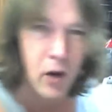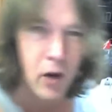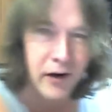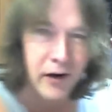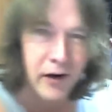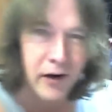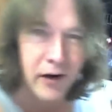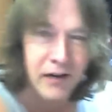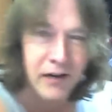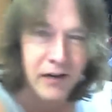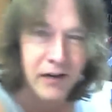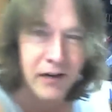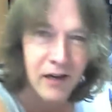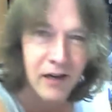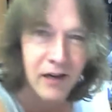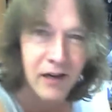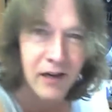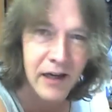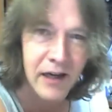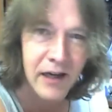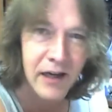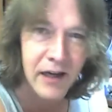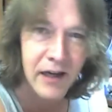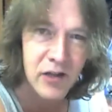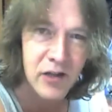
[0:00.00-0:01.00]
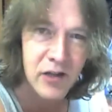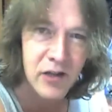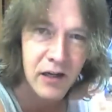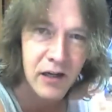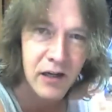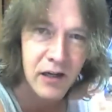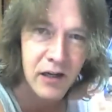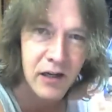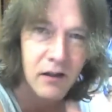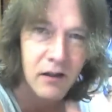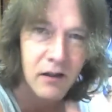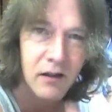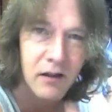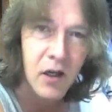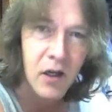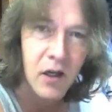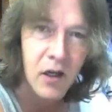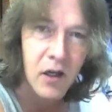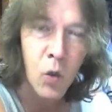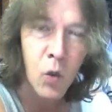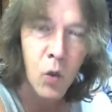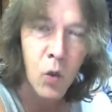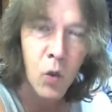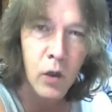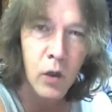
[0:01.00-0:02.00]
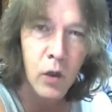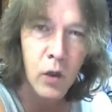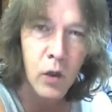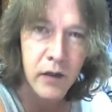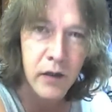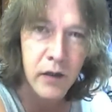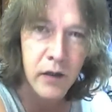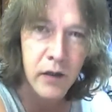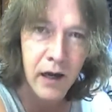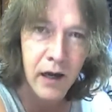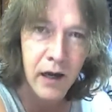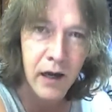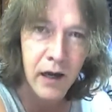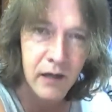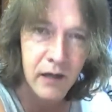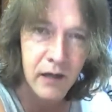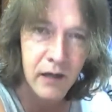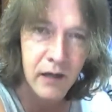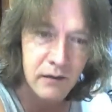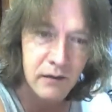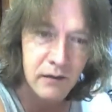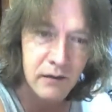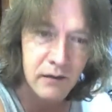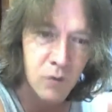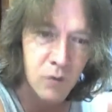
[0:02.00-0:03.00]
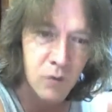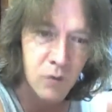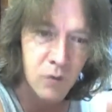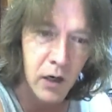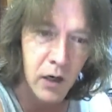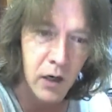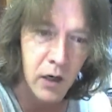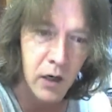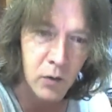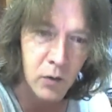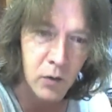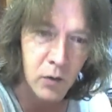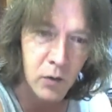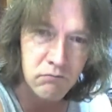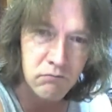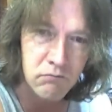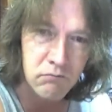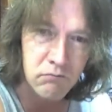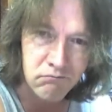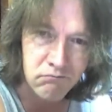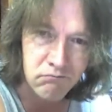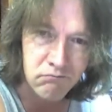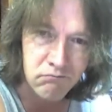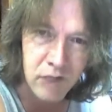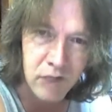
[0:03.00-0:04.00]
of water in the lettuce. It'll wilt down, and the water will,